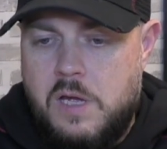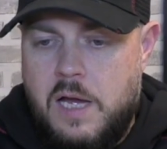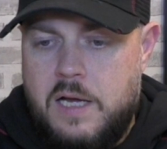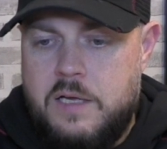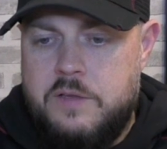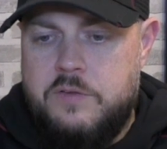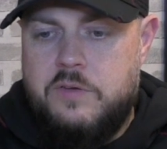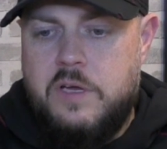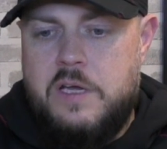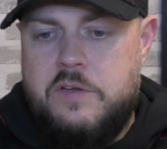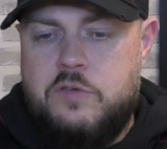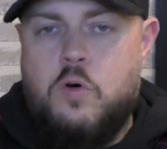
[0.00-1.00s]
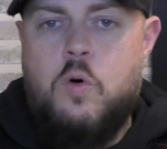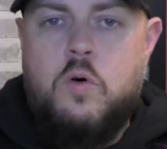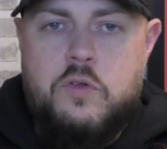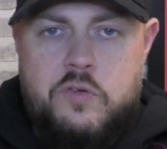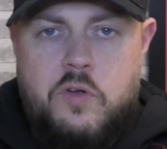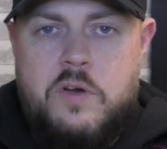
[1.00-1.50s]
and he's
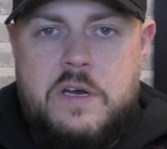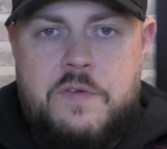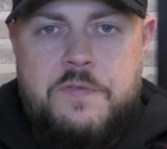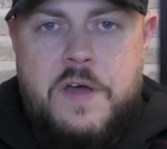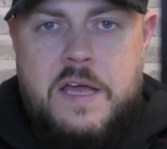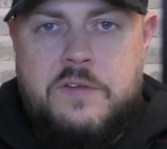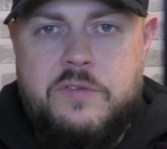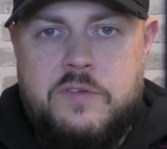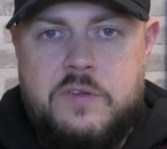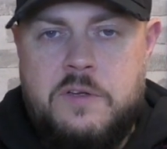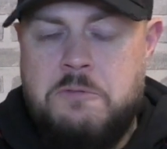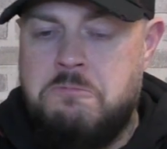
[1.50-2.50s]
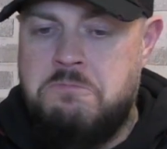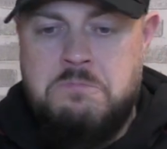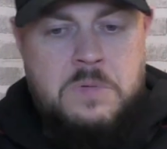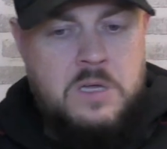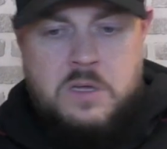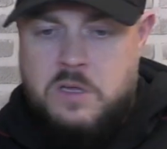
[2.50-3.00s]
caught Son in the face.
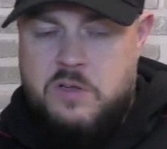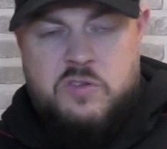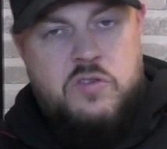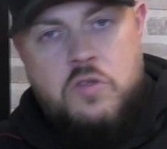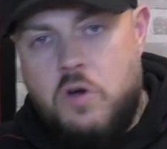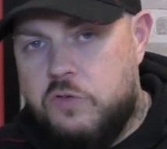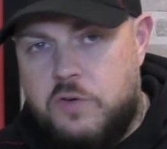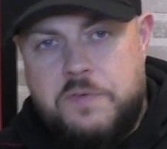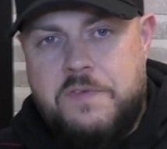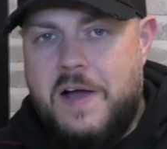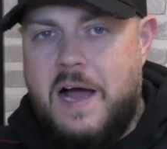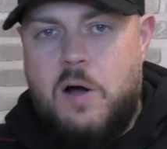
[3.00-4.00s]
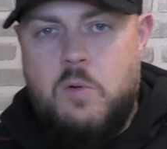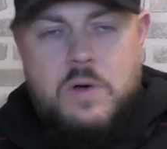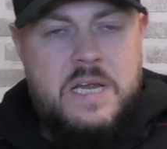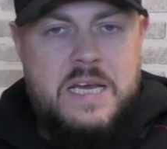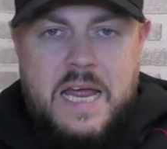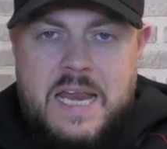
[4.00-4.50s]
It's not a foul
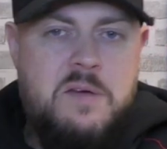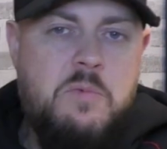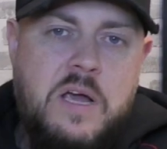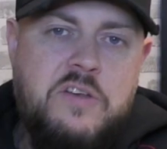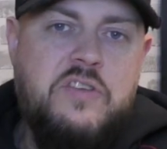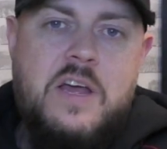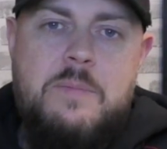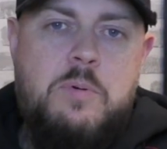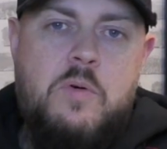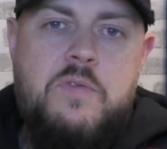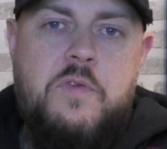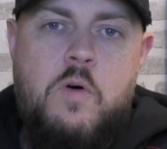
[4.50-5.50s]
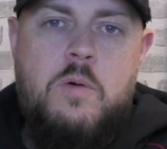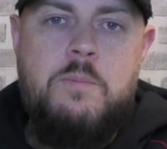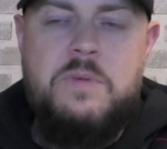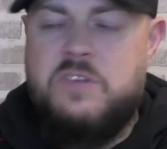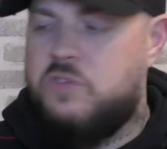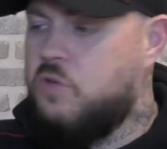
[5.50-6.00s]
in any way, shape or
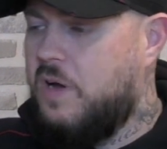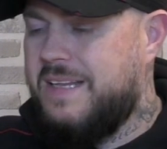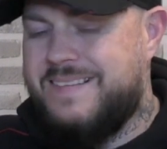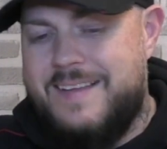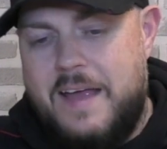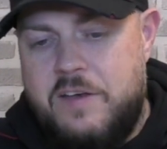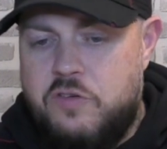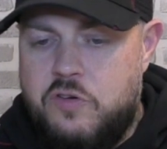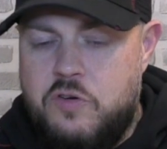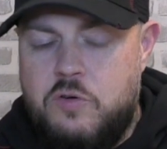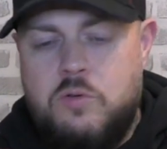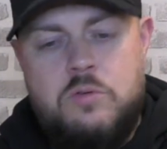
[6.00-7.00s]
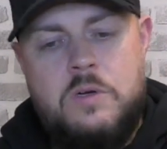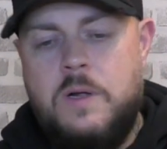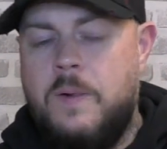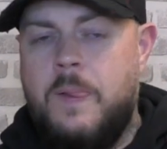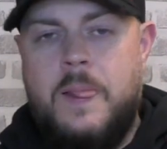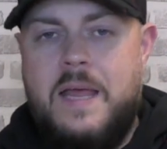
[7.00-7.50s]
form. It's not intentional.
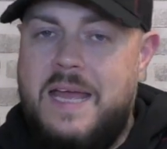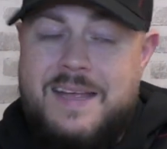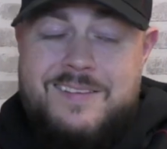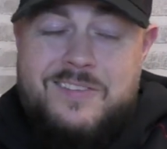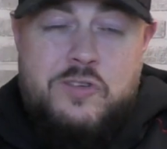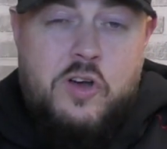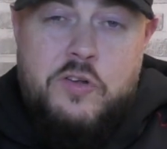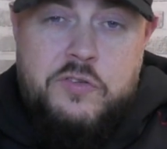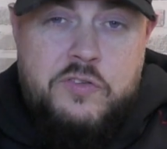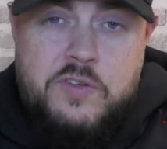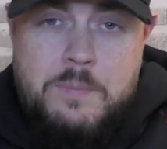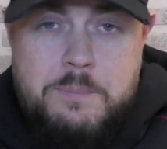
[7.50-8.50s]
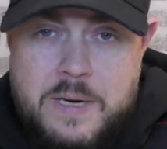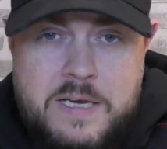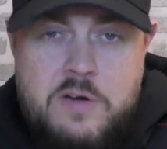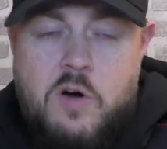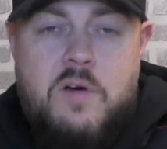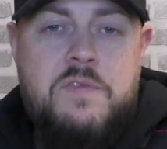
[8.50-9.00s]
It's just simply
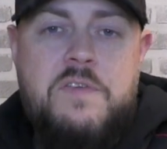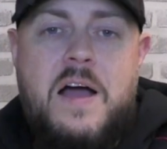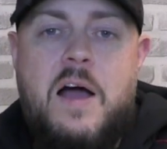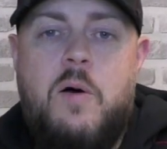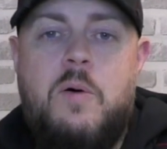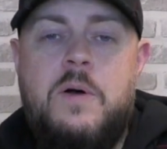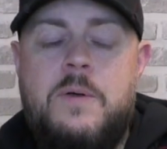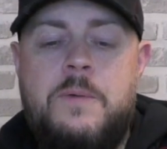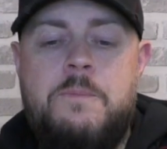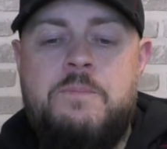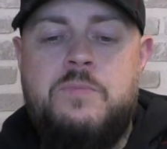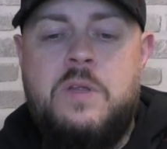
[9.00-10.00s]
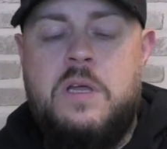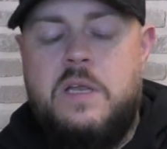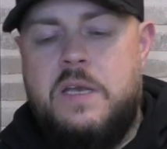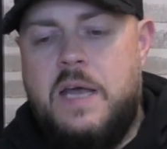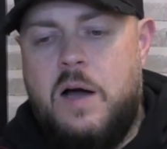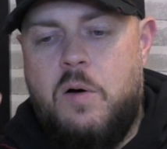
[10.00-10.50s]
not a foul.
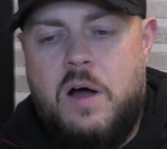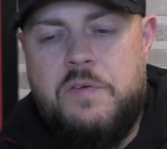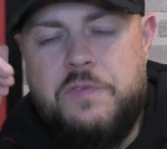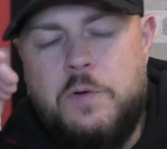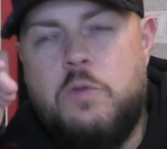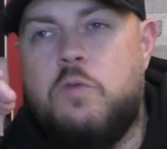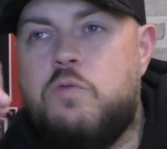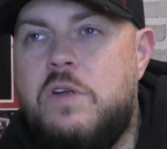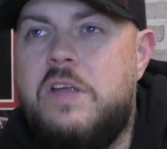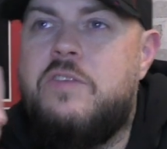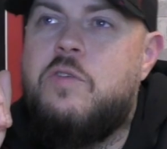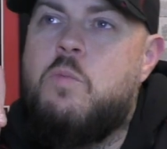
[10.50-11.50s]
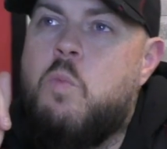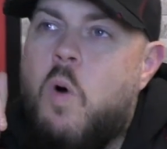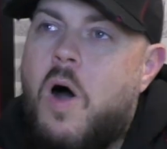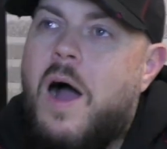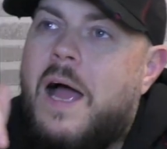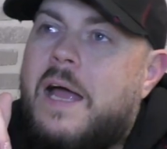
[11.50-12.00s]
Now, I feel the reason
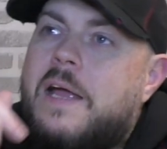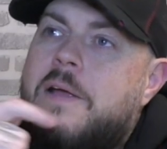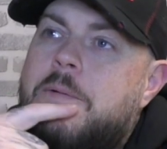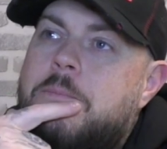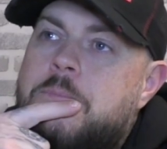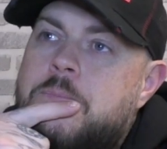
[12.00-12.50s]
why